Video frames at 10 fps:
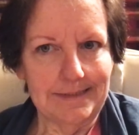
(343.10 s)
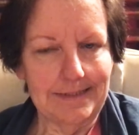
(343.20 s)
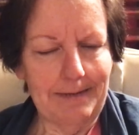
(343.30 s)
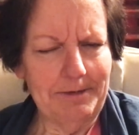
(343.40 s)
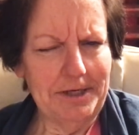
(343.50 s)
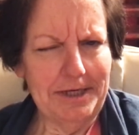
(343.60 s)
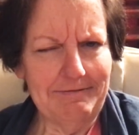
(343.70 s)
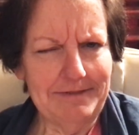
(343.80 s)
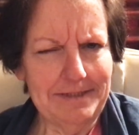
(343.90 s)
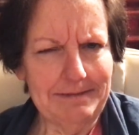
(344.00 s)
I'm a
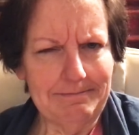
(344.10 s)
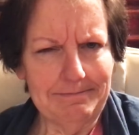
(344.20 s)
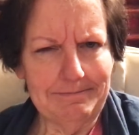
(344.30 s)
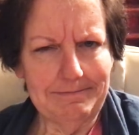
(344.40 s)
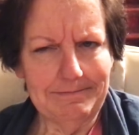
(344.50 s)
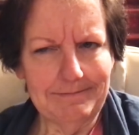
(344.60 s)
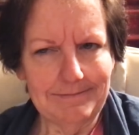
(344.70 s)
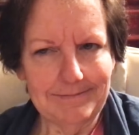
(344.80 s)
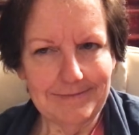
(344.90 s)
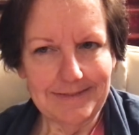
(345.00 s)
novice.
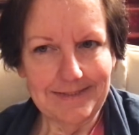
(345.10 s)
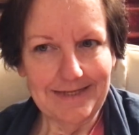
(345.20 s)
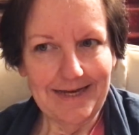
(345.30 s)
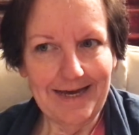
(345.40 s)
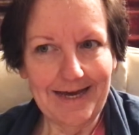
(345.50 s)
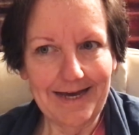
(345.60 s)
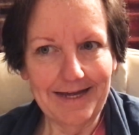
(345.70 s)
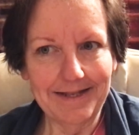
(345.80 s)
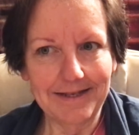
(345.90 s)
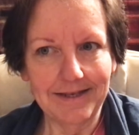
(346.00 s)

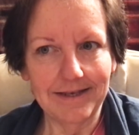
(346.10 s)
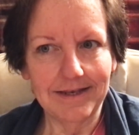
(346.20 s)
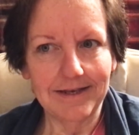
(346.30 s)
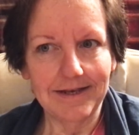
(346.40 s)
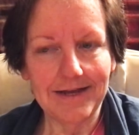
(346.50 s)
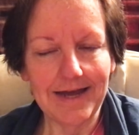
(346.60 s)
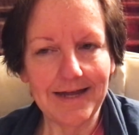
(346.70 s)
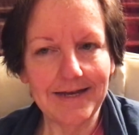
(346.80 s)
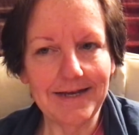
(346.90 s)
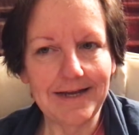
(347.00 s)
And
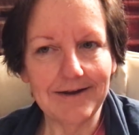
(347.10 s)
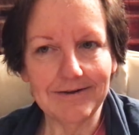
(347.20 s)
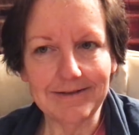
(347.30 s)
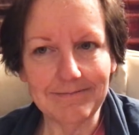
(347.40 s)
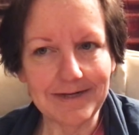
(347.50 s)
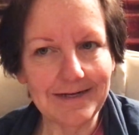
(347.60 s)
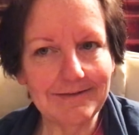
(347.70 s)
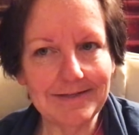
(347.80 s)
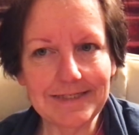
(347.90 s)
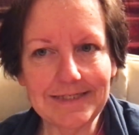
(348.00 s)
yet, here in the middle
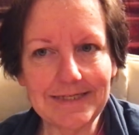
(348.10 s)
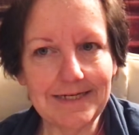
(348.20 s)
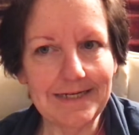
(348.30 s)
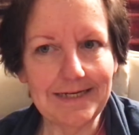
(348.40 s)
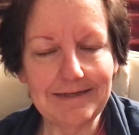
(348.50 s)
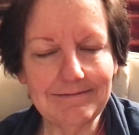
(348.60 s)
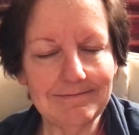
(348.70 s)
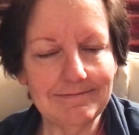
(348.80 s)
of this study,